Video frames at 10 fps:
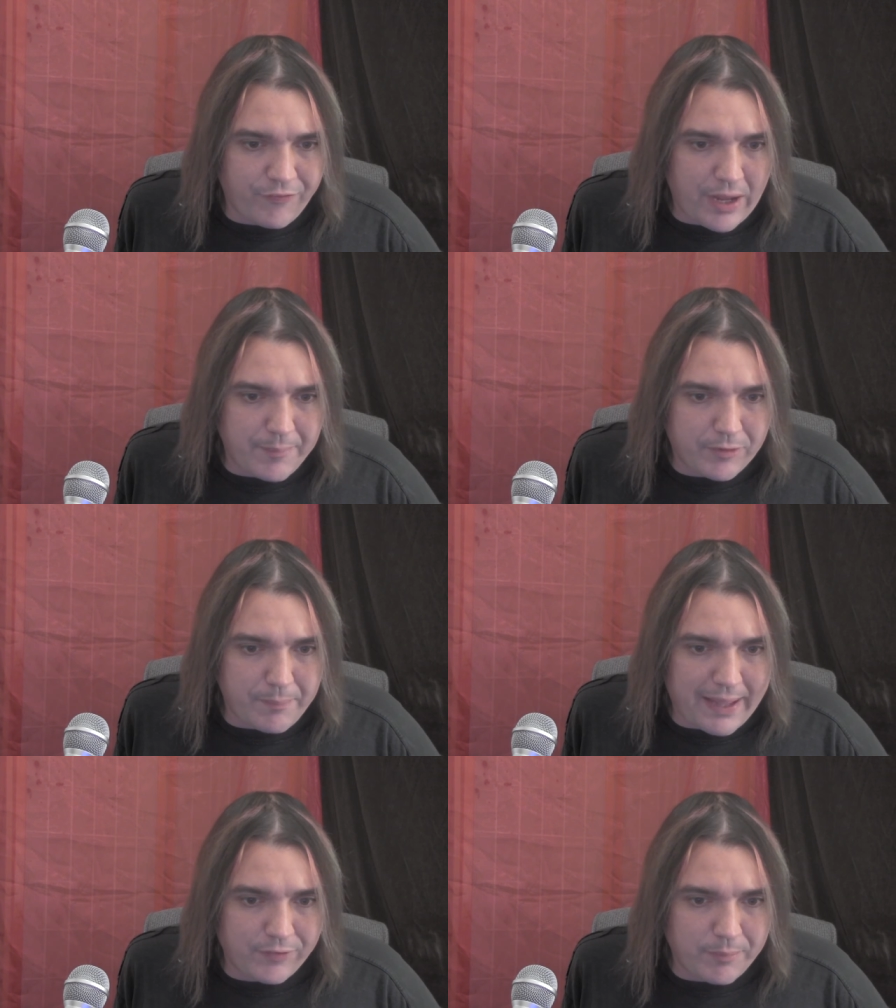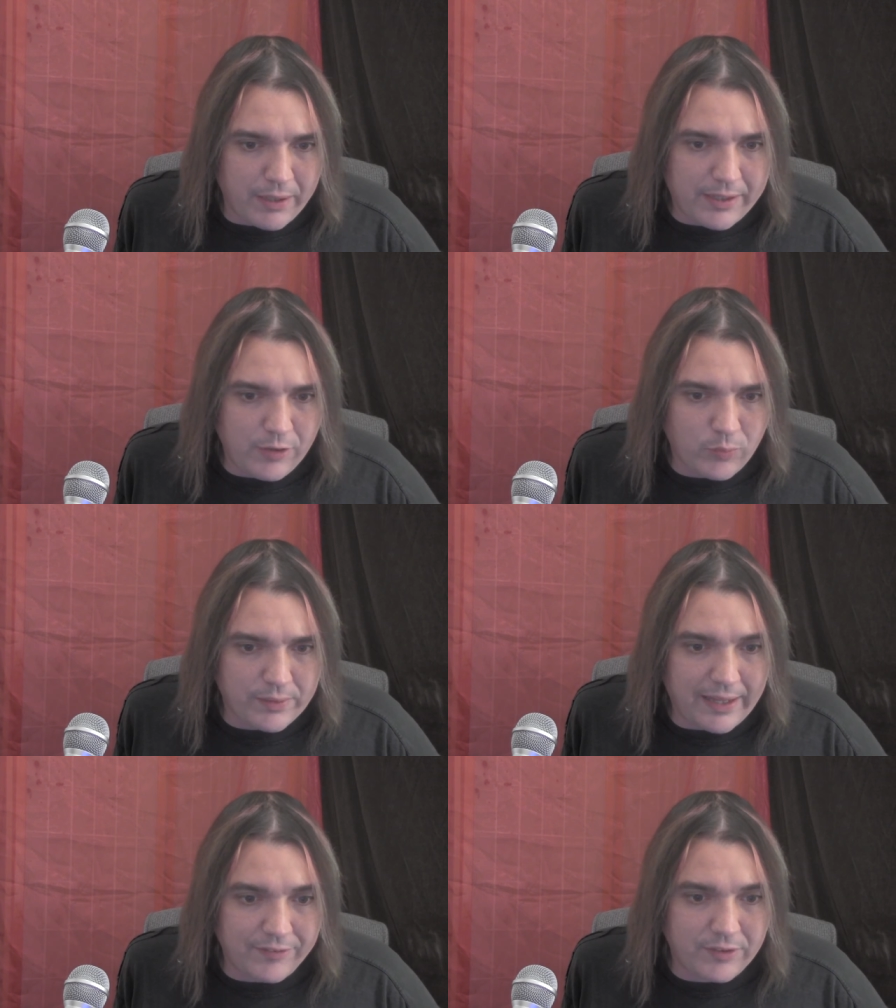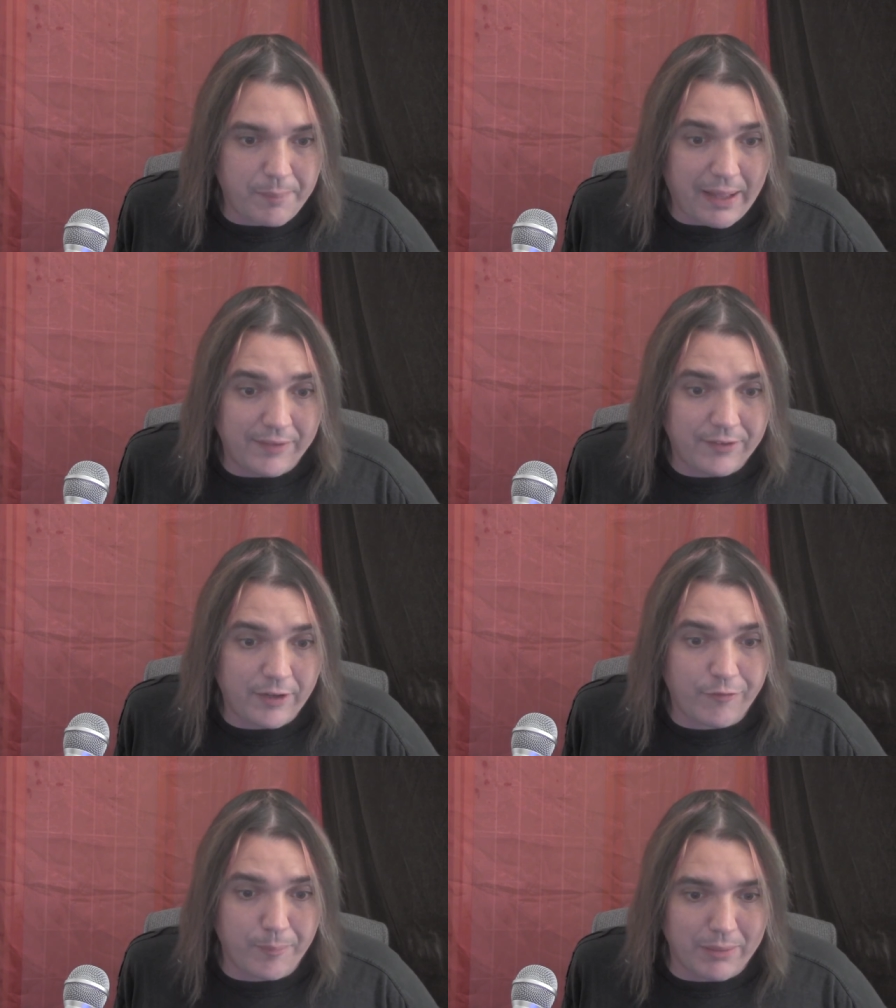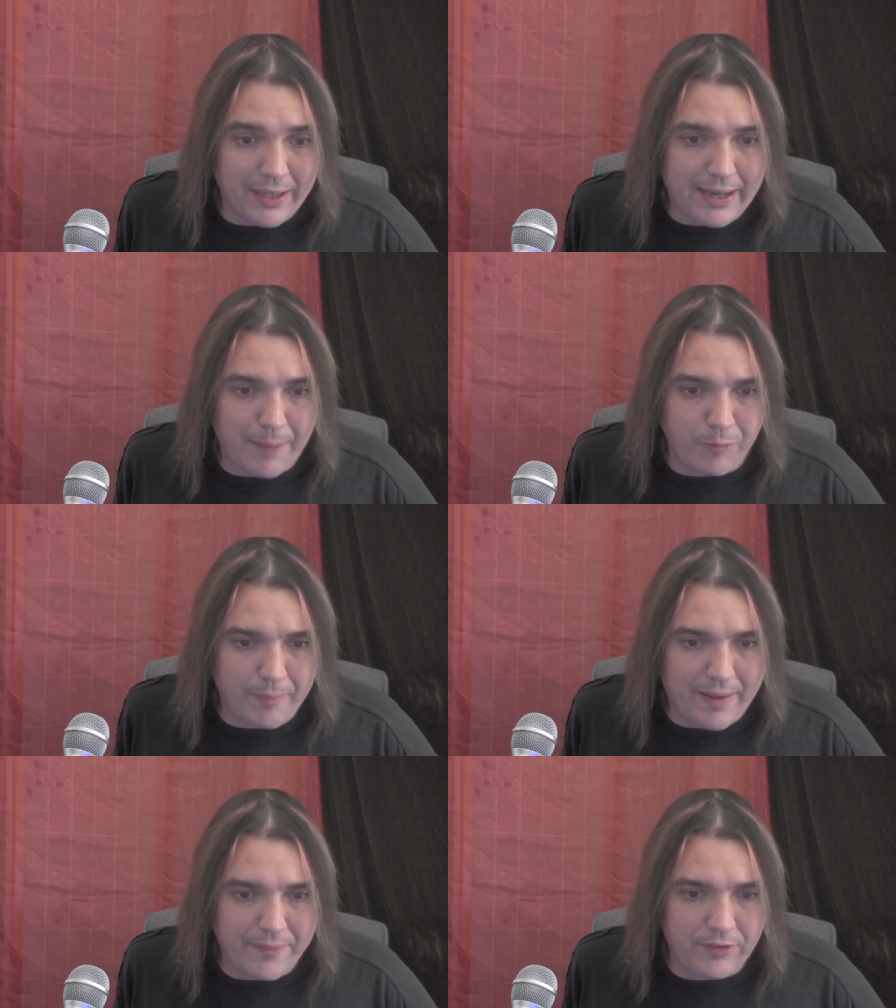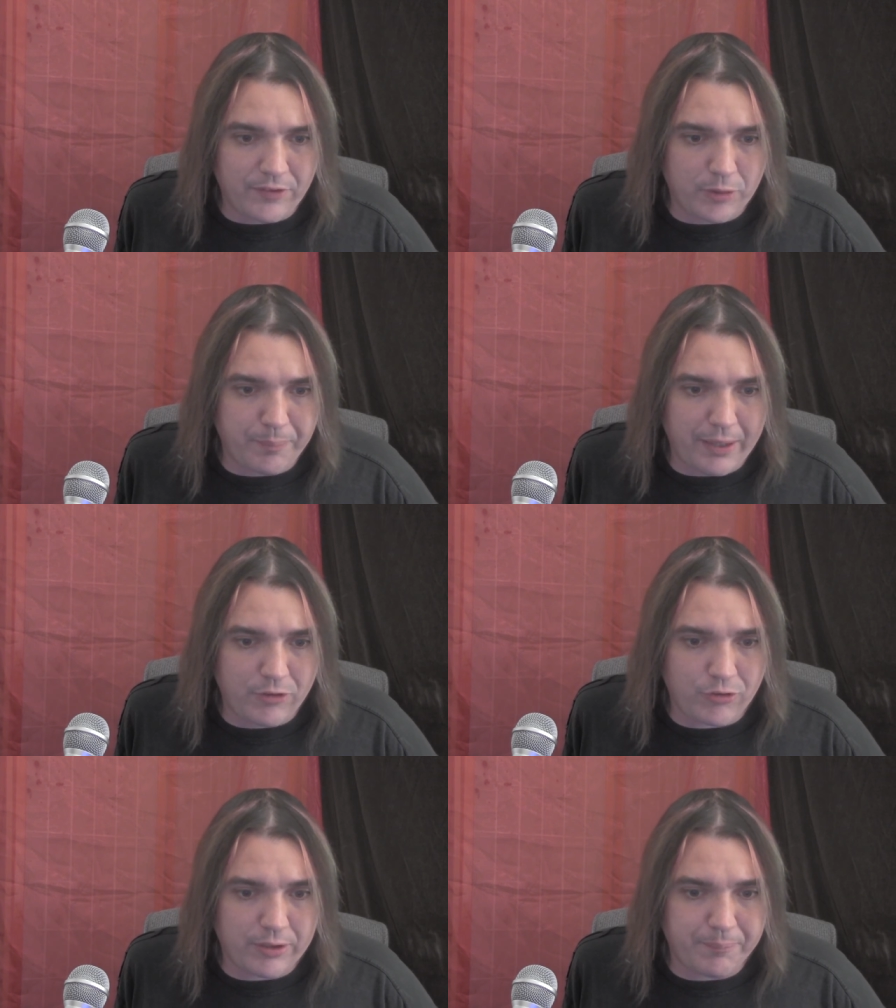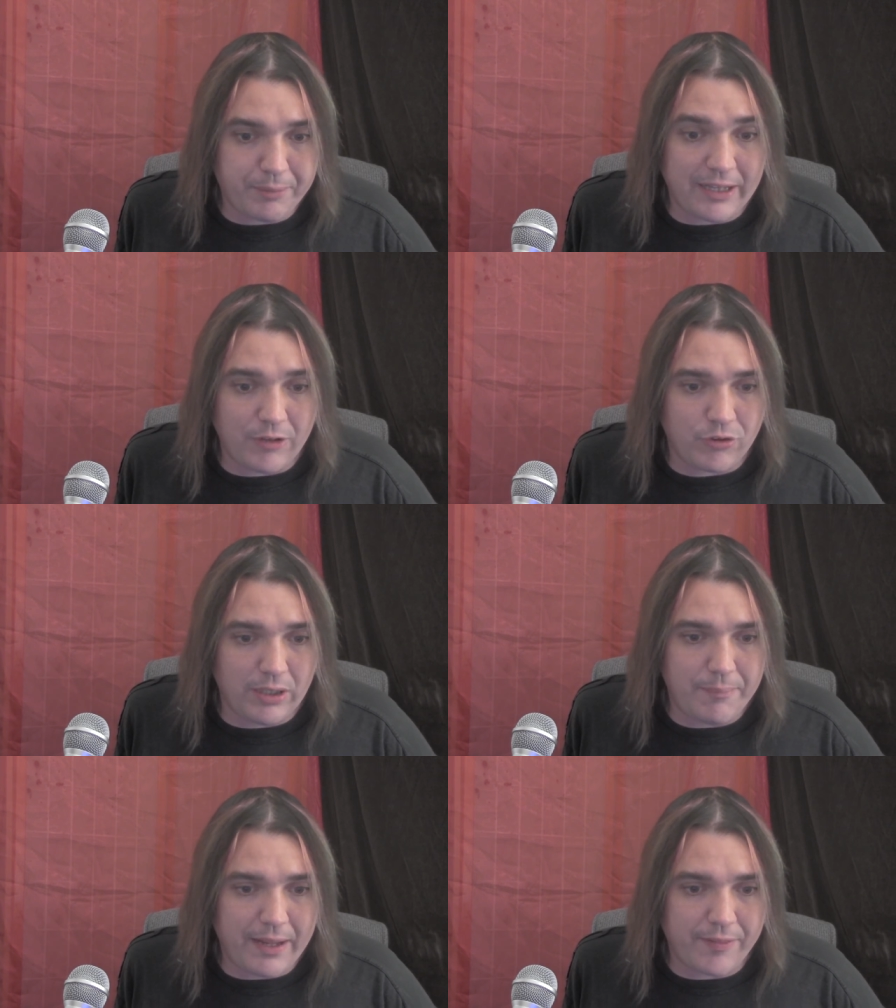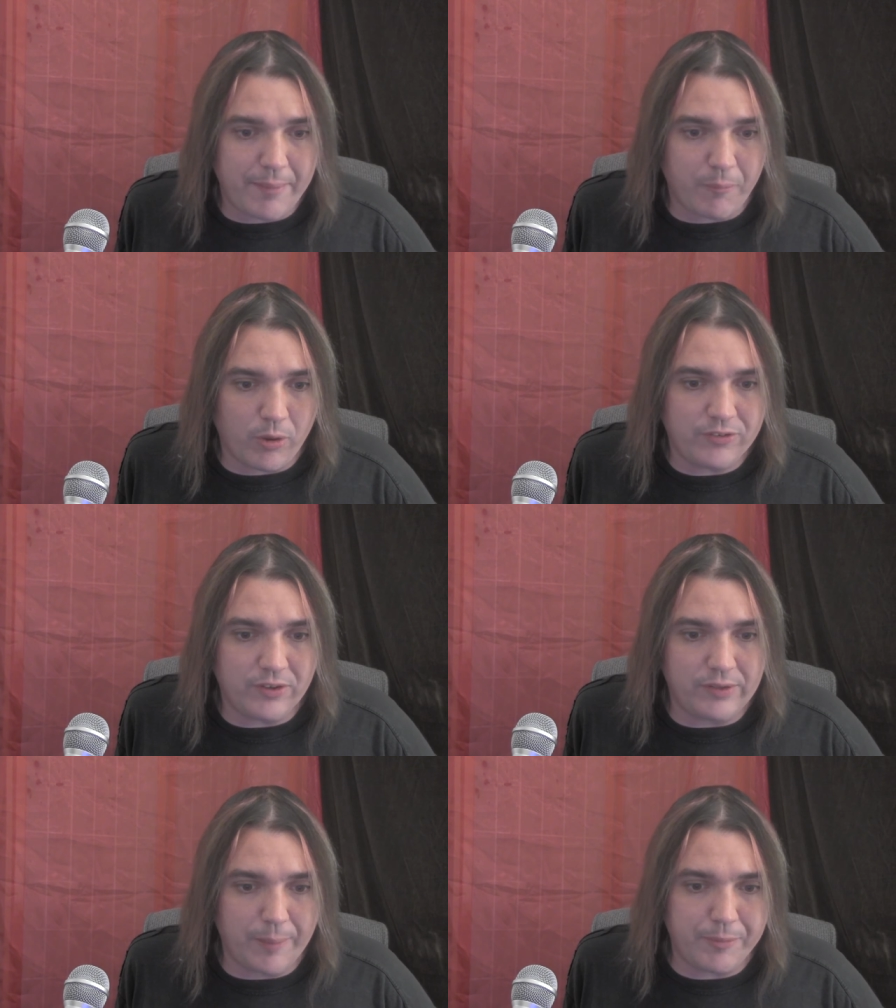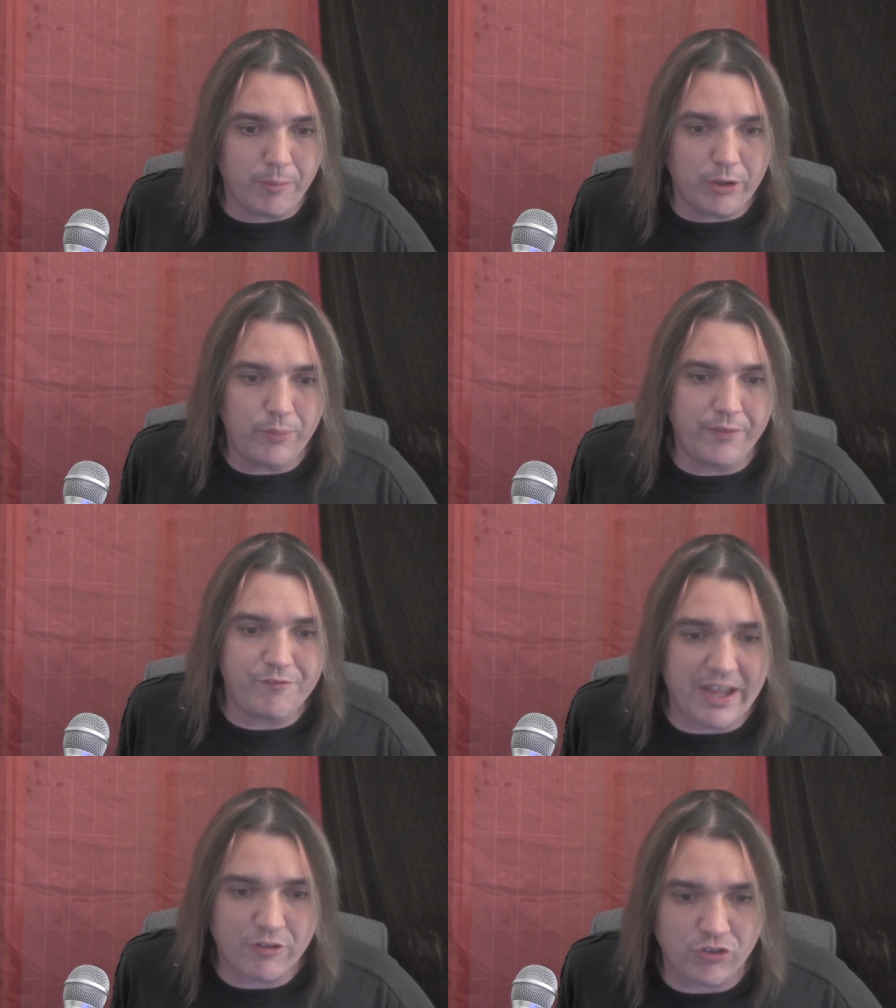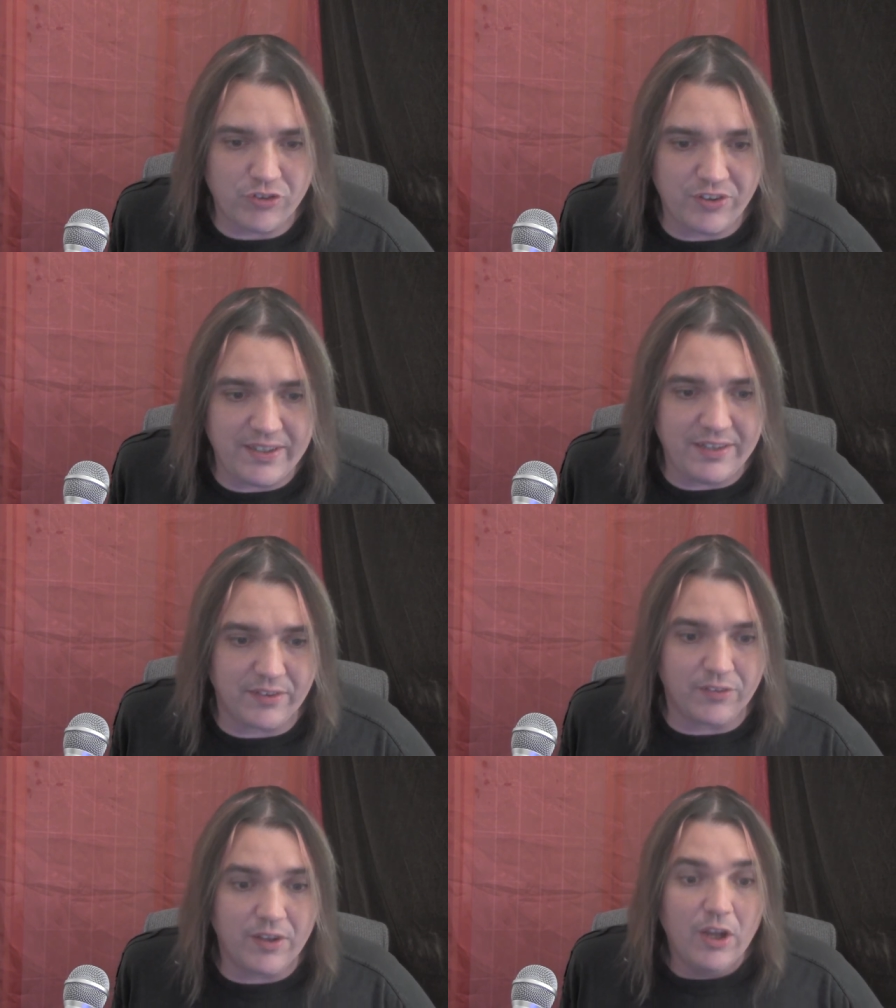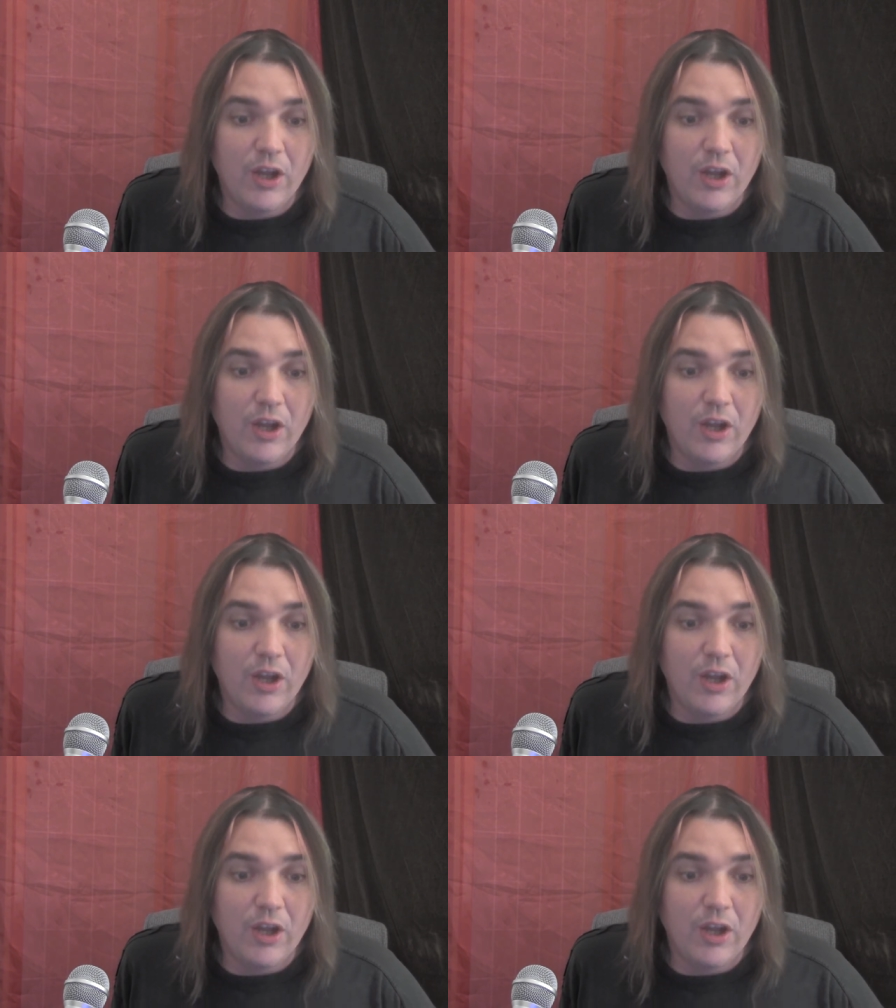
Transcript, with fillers: famous masked monkeys were testing positive for blood abnormalities that could potentially make them more susceptible to infectious diseases.